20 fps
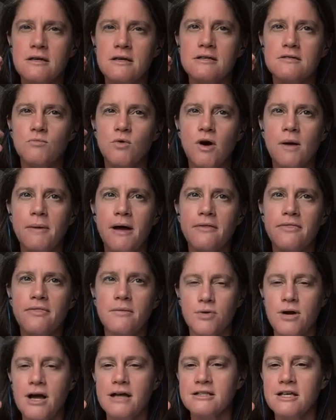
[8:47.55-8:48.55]
is more about
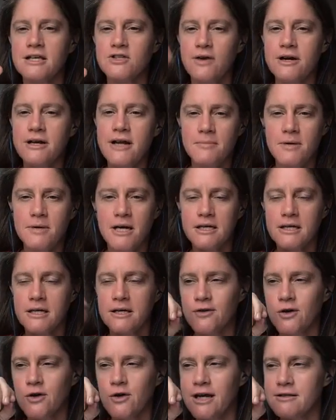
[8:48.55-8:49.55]
the process, right? I'm not
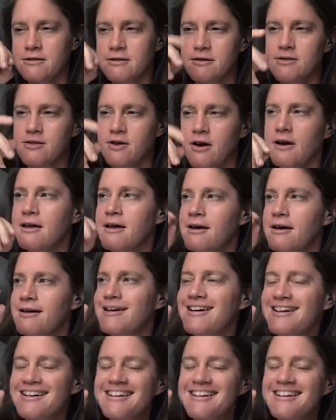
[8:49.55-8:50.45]
going to give you an answer. Sorry.